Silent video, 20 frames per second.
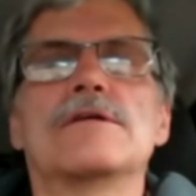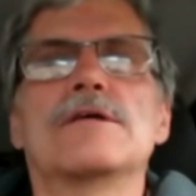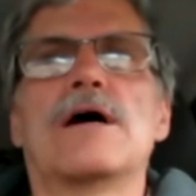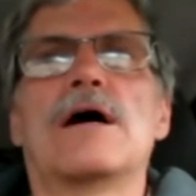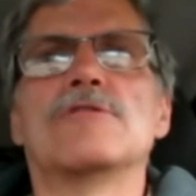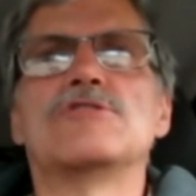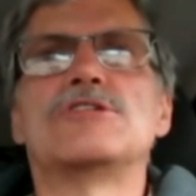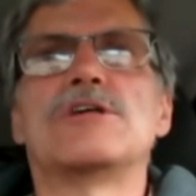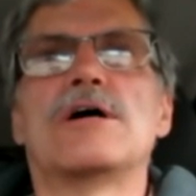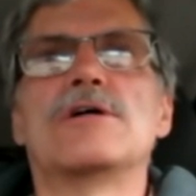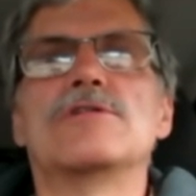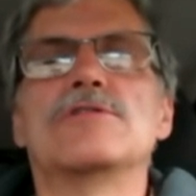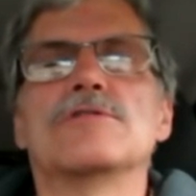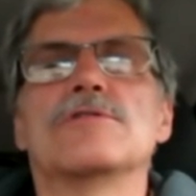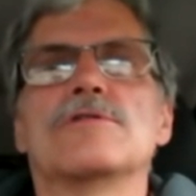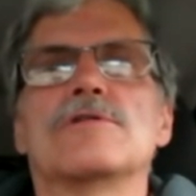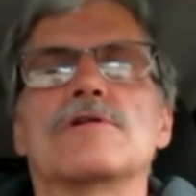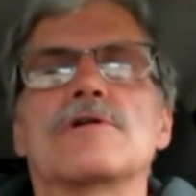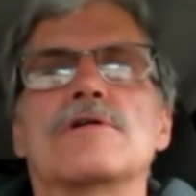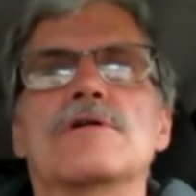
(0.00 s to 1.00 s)
the outside
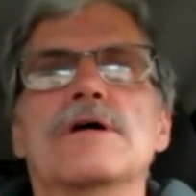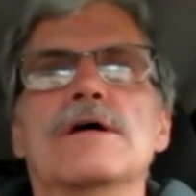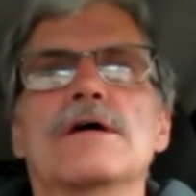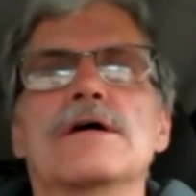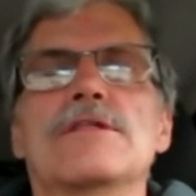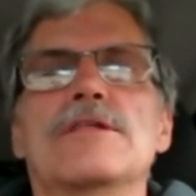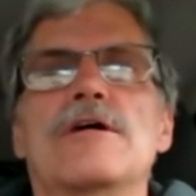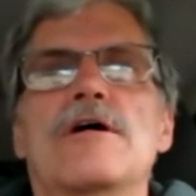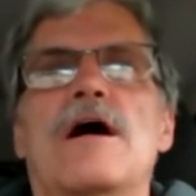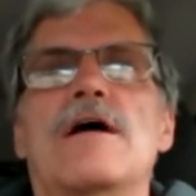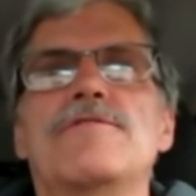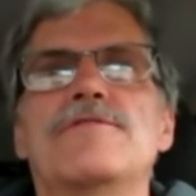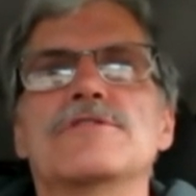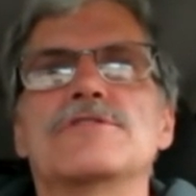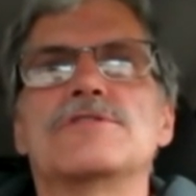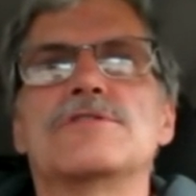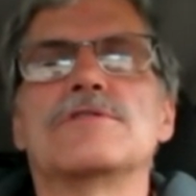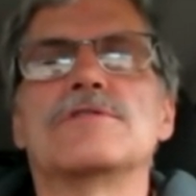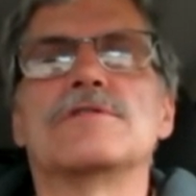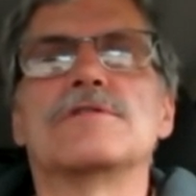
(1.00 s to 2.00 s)
door and the
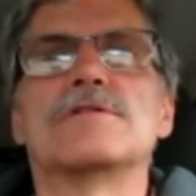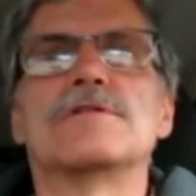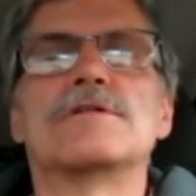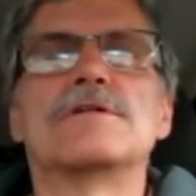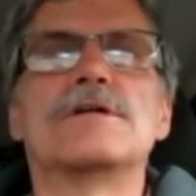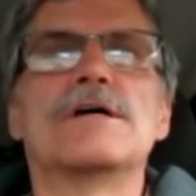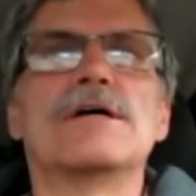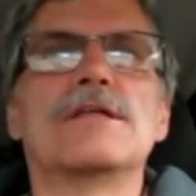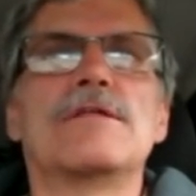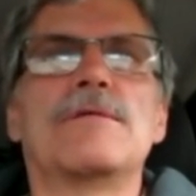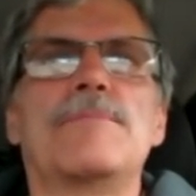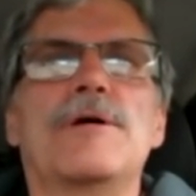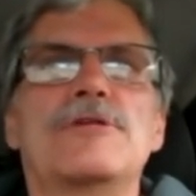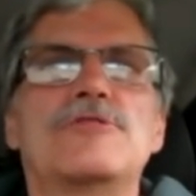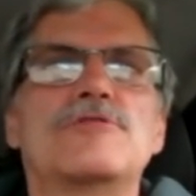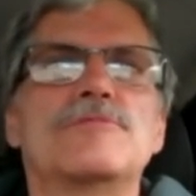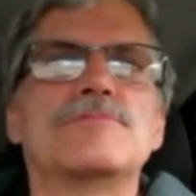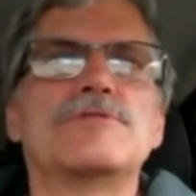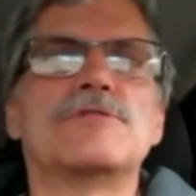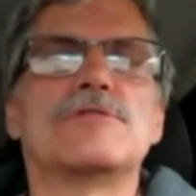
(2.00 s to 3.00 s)
office door and the
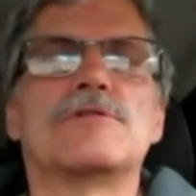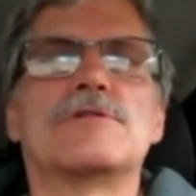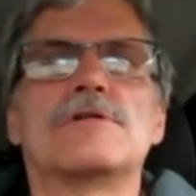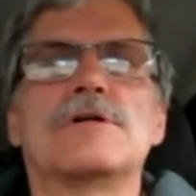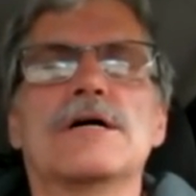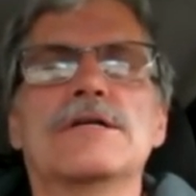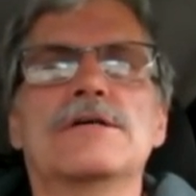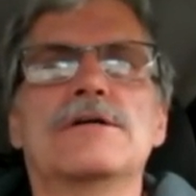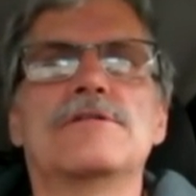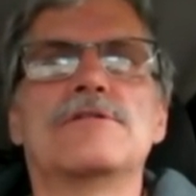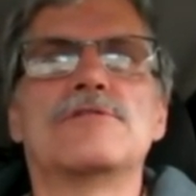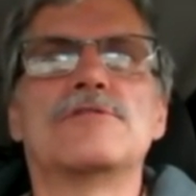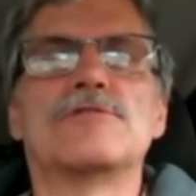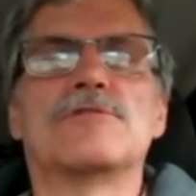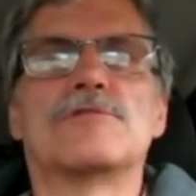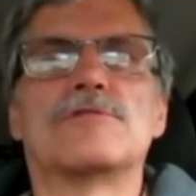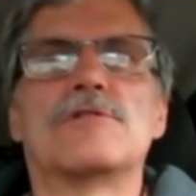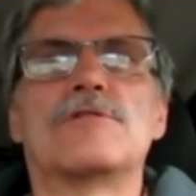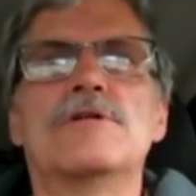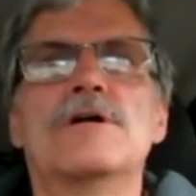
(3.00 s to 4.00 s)
bedroom door and then the
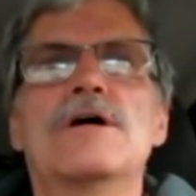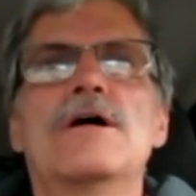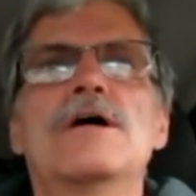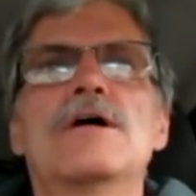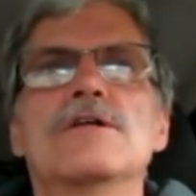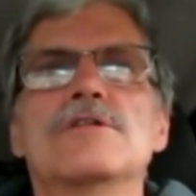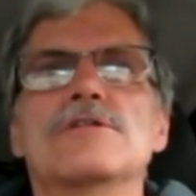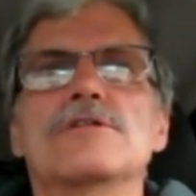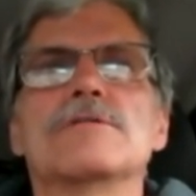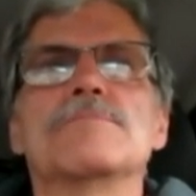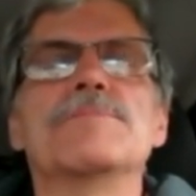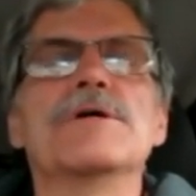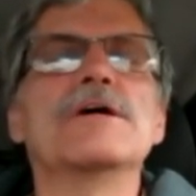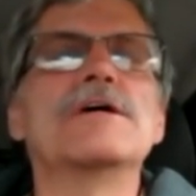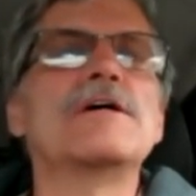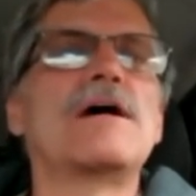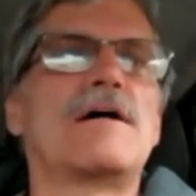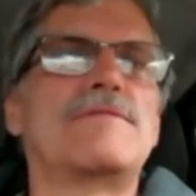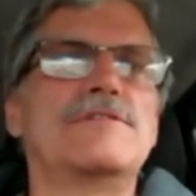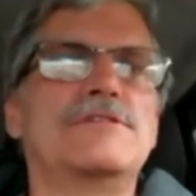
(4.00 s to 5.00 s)
door to the big
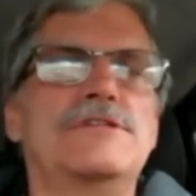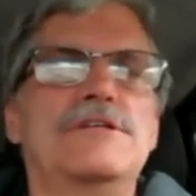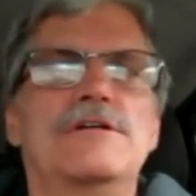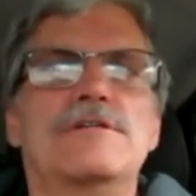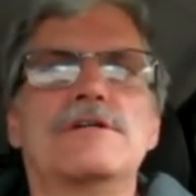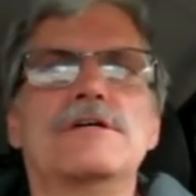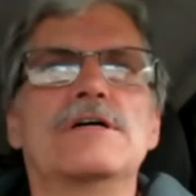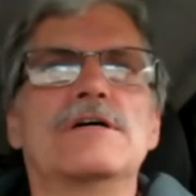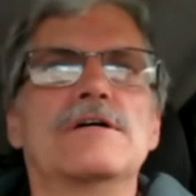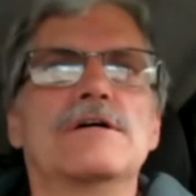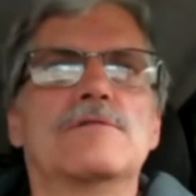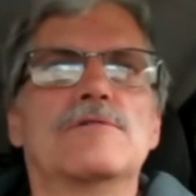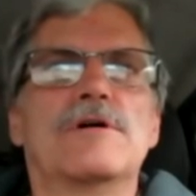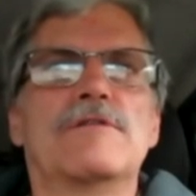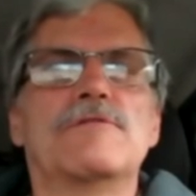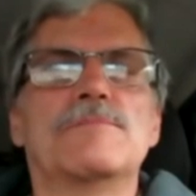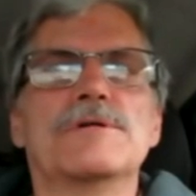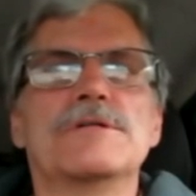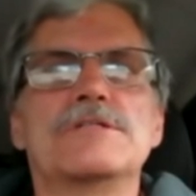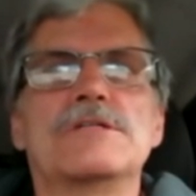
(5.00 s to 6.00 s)
cafeteria area where
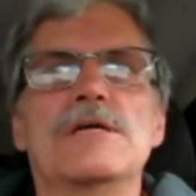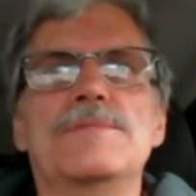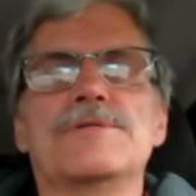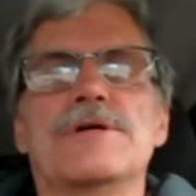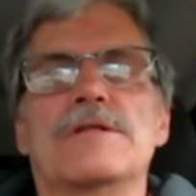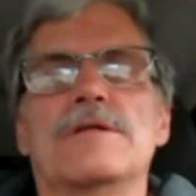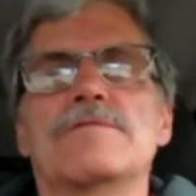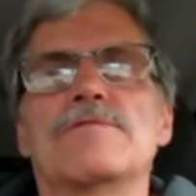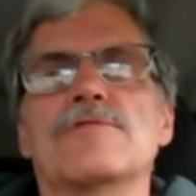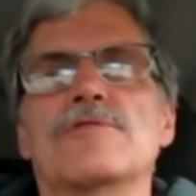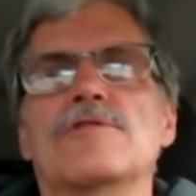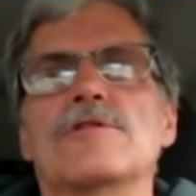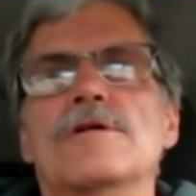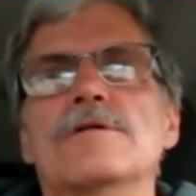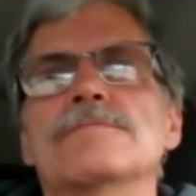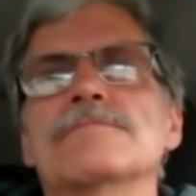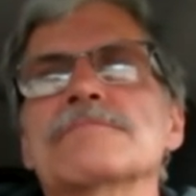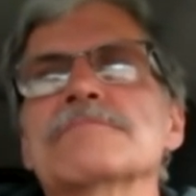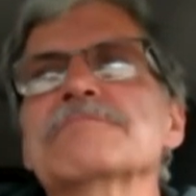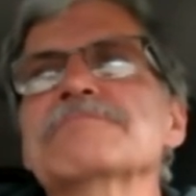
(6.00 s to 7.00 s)
everybody sleeps on the floor,